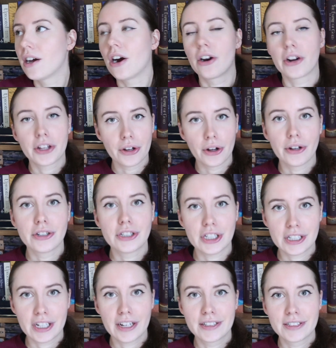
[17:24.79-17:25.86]

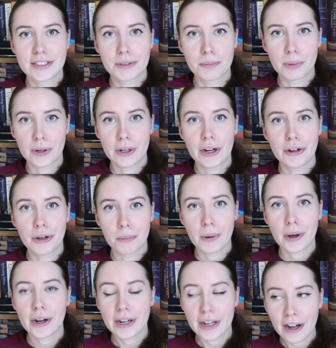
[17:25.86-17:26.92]
Archaeology tends to burn out your
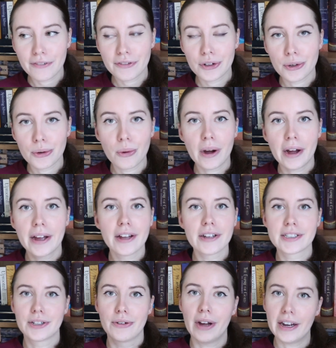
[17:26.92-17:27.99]
body after a
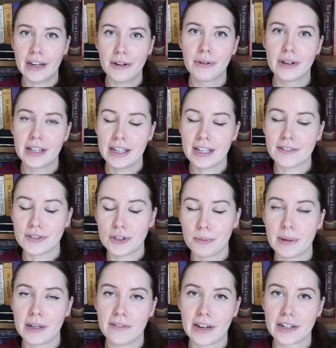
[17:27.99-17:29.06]
while, so anyone that gives you a
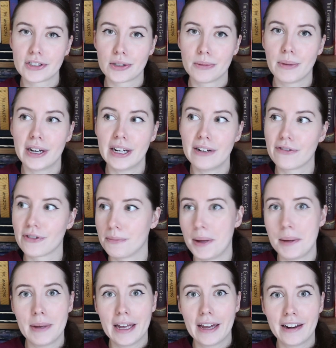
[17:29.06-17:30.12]
bit of extra money for
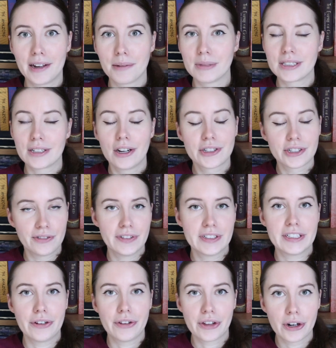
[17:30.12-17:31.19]
maybe getting a massage or
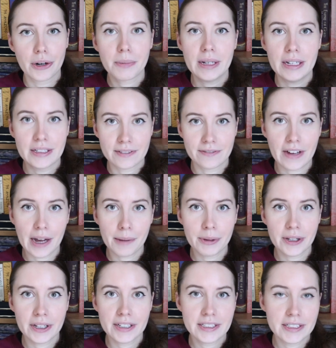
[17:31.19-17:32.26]
physiotherapy is
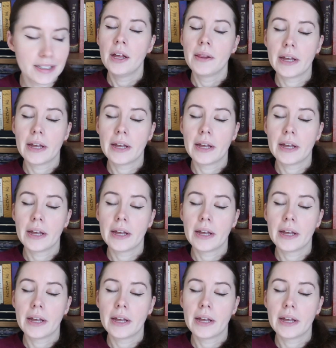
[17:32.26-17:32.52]
fabulous.